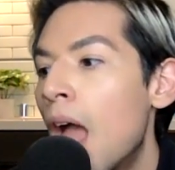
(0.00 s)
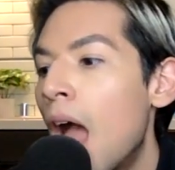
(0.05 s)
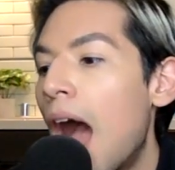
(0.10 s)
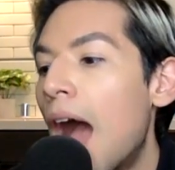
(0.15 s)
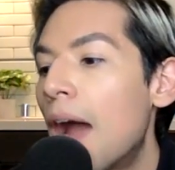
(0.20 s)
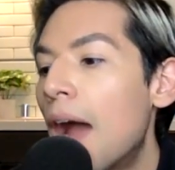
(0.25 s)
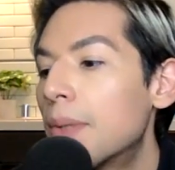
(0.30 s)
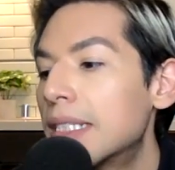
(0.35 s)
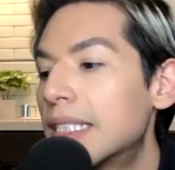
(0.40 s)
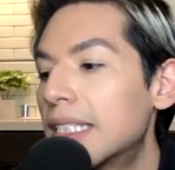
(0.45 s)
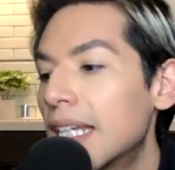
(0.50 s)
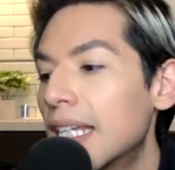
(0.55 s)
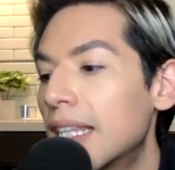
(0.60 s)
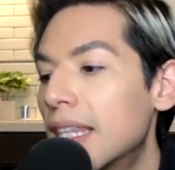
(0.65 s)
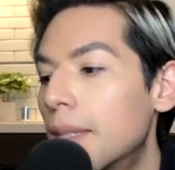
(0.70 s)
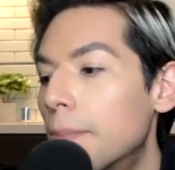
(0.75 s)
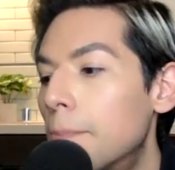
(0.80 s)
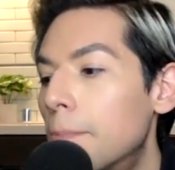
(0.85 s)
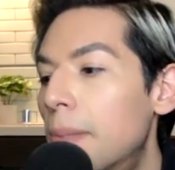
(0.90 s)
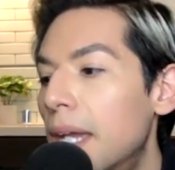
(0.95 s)
I would say
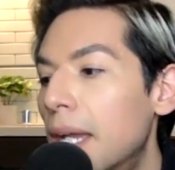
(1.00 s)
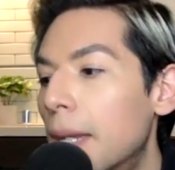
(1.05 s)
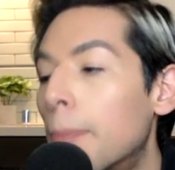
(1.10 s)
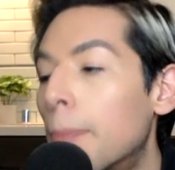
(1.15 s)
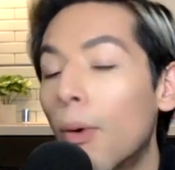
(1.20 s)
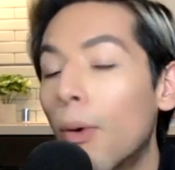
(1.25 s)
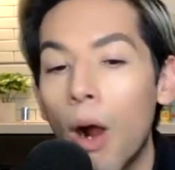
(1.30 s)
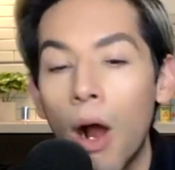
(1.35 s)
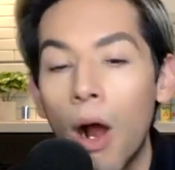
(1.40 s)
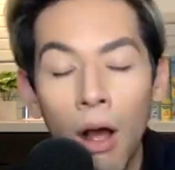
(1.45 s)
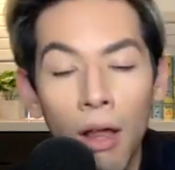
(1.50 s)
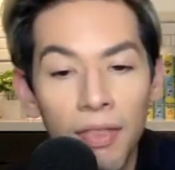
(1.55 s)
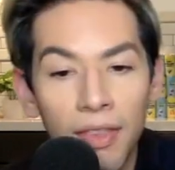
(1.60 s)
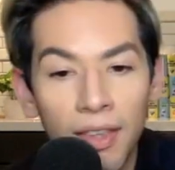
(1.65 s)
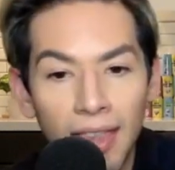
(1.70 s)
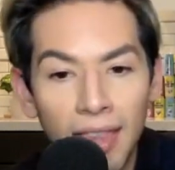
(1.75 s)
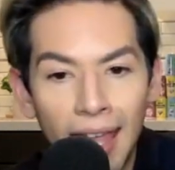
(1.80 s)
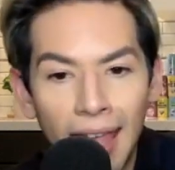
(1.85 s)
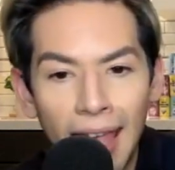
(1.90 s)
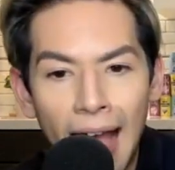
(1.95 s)
the big brawl
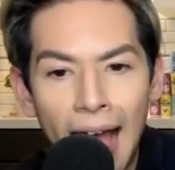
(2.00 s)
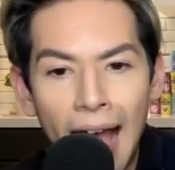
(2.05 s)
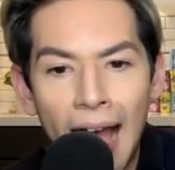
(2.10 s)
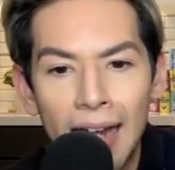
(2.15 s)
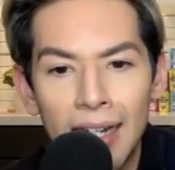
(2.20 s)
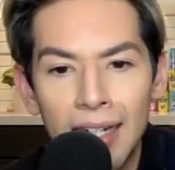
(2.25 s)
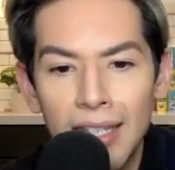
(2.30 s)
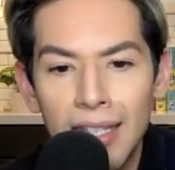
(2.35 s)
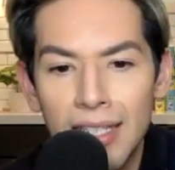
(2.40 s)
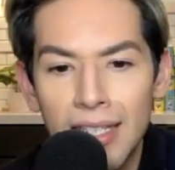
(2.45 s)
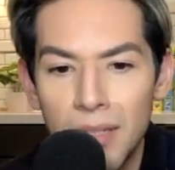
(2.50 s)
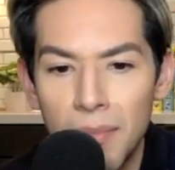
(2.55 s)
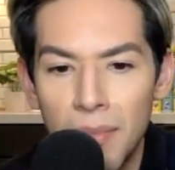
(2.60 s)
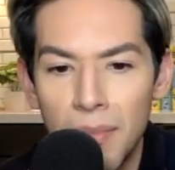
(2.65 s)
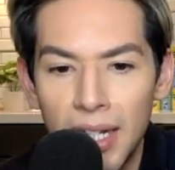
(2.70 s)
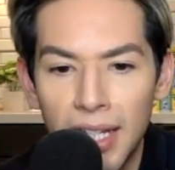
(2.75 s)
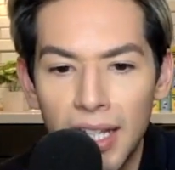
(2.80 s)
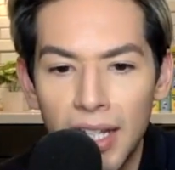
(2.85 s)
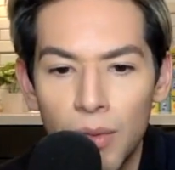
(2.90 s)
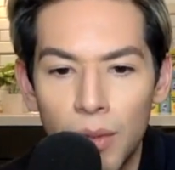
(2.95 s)
that they had in the
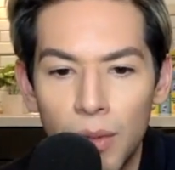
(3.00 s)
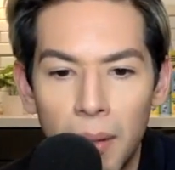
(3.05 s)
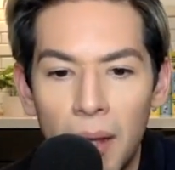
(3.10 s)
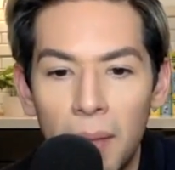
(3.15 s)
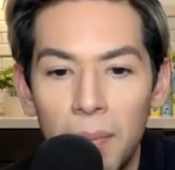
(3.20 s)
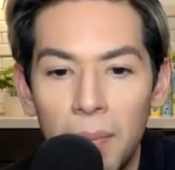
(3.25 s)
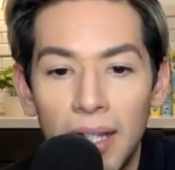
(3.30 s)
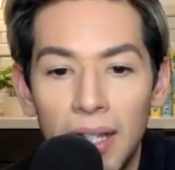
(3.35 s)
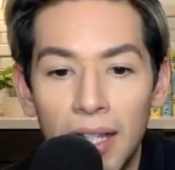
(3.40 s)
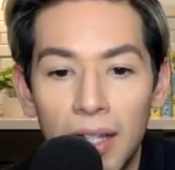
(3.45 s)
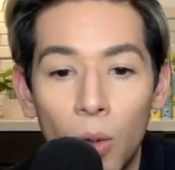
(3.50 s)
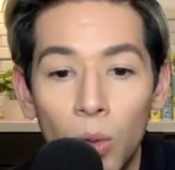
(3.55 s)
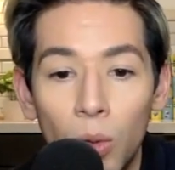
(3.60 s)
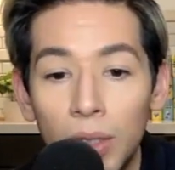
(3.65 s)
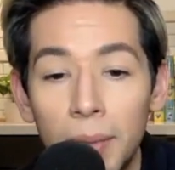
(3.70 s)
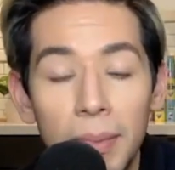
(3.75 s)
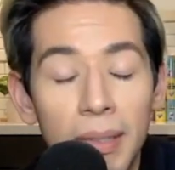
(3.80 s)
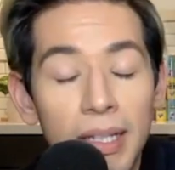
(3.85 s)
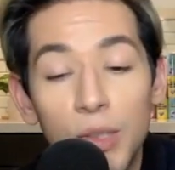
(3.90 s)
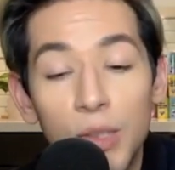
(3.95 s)
Dominican Republic,
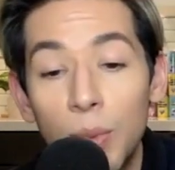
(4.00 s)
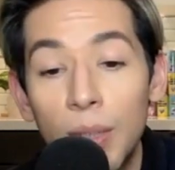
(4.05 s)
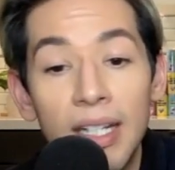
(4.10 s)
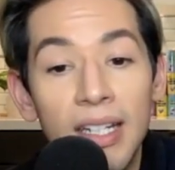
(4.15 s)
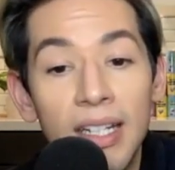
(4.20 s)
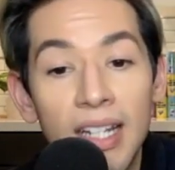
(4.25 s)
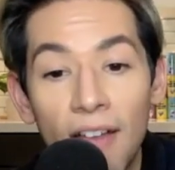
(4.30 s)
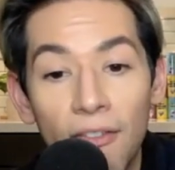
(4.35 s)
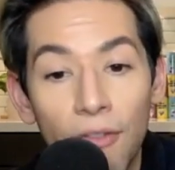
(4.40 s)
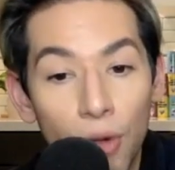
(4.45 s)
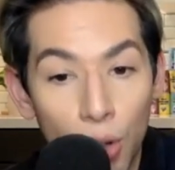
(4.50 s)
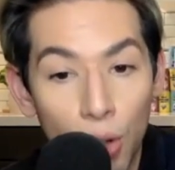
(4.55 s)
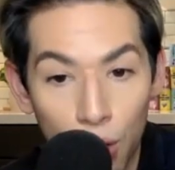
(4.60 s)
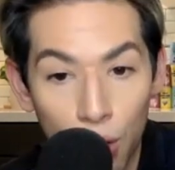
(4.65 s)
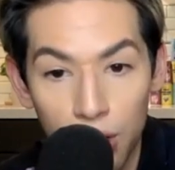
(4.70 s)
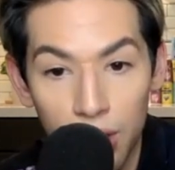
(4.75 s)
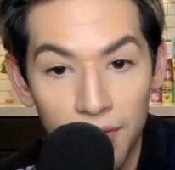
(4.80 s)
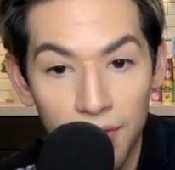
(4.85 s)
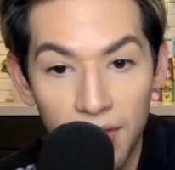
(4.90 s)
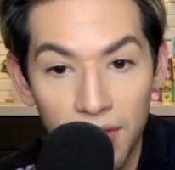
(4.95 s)
only because we'd never
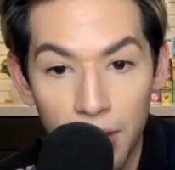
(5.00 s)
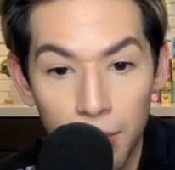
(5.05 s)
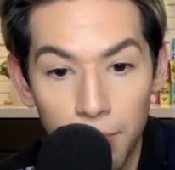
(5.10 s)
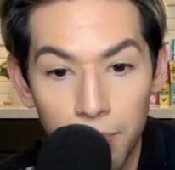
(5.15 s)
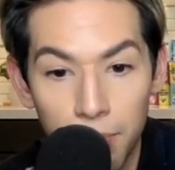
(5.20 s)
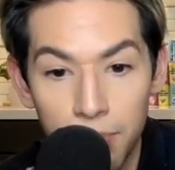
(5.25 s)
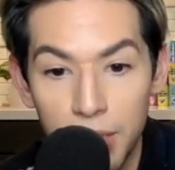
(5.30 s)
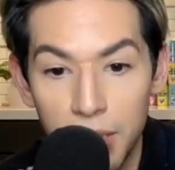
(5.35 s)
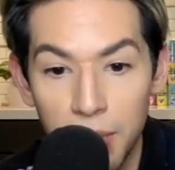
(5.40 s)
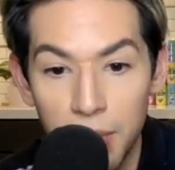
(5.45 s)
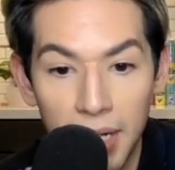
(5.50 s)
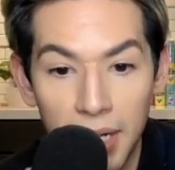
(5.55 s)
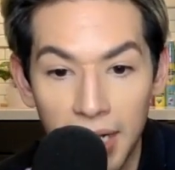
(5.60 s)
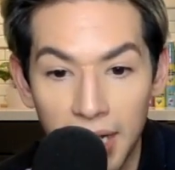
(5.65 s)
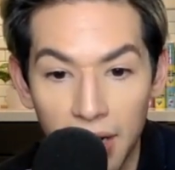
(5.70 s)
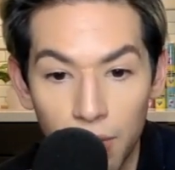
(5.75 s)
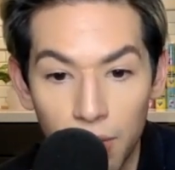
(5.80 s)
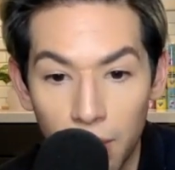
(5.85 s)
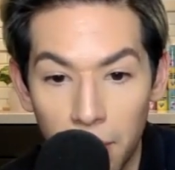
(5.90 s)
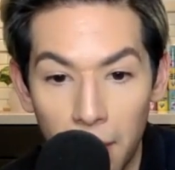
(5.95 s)
heard of their
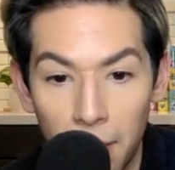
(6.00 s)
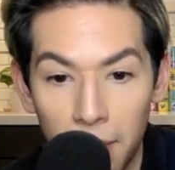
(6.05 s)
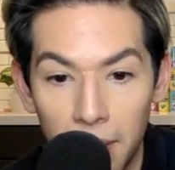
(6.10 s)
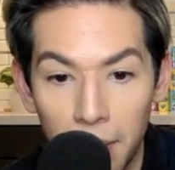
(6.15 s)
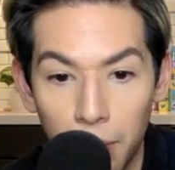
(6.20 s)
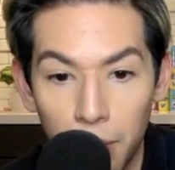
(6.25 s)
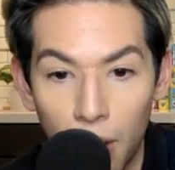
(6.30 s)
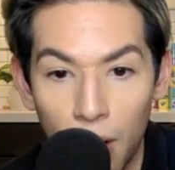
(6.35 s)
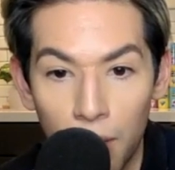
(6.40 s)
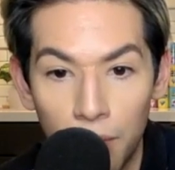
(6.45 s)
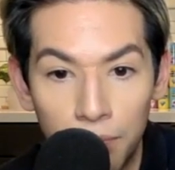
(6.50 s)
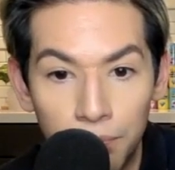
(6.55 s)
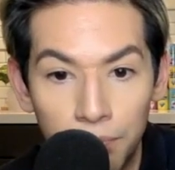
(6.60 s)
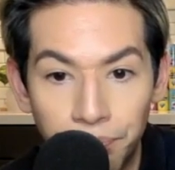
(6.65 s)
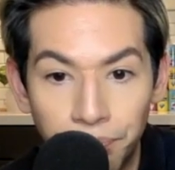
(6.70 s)
Dominican Republic brawl.